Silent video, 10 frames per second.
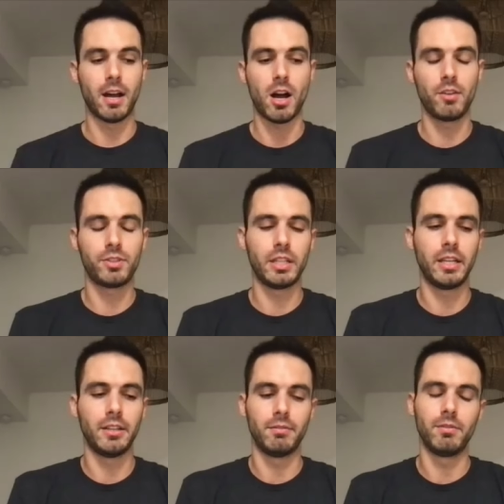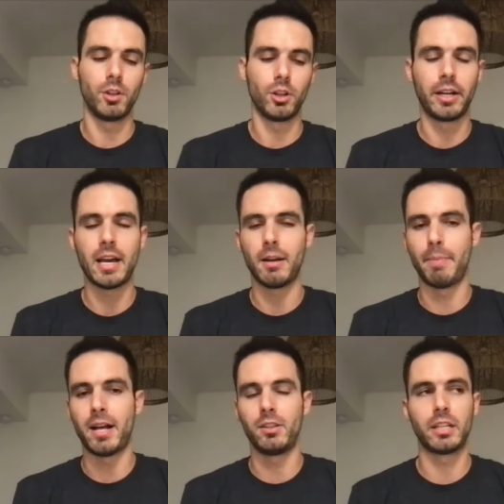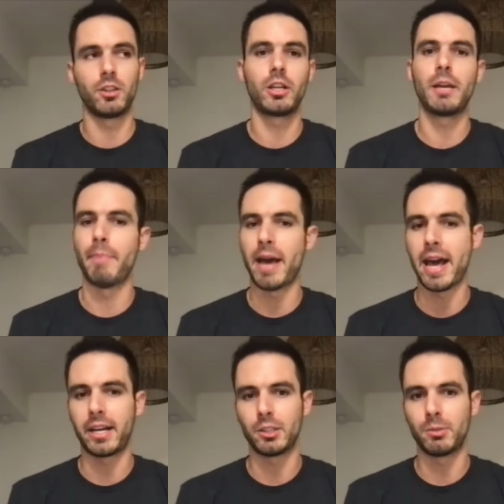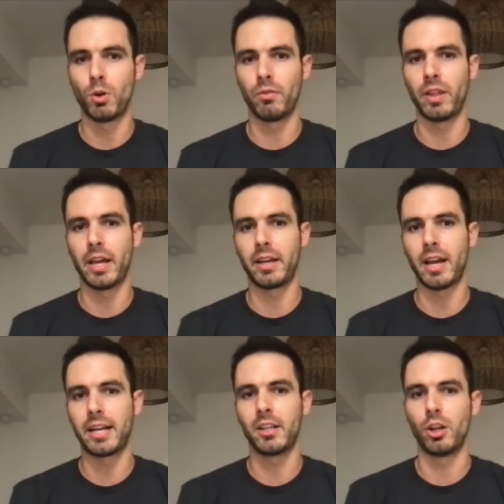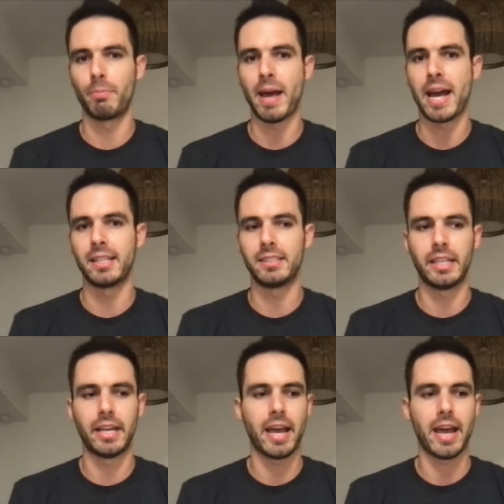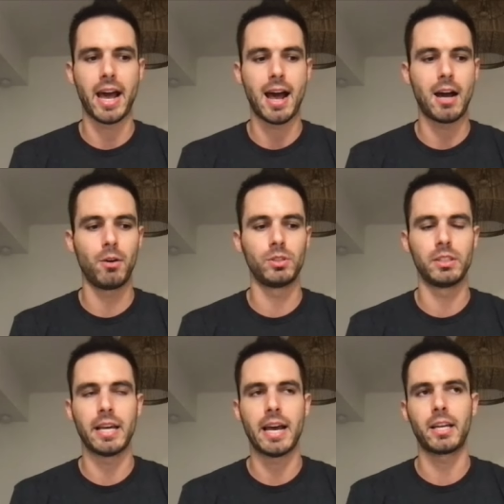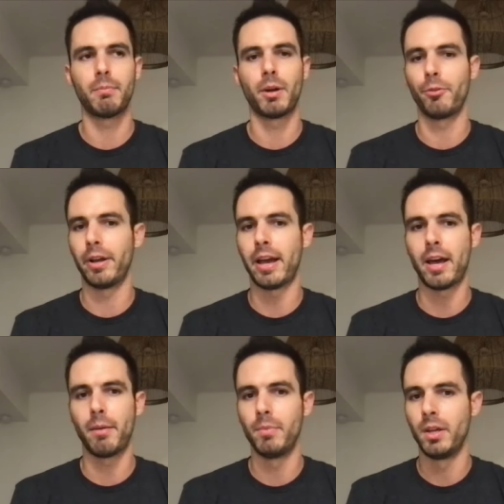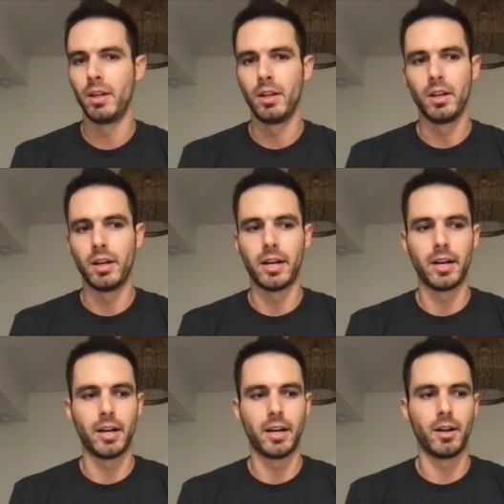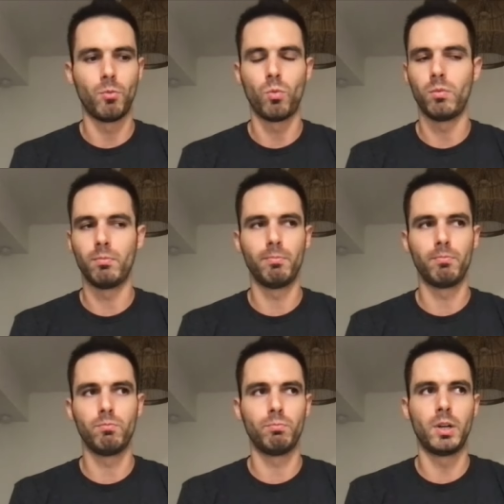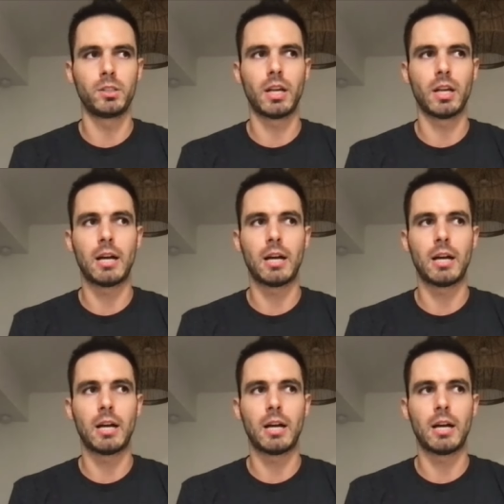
obviously learning how to balance, like looking back, it's more of like I can look back and see, hey, I, I was attacking my rehab uh much I was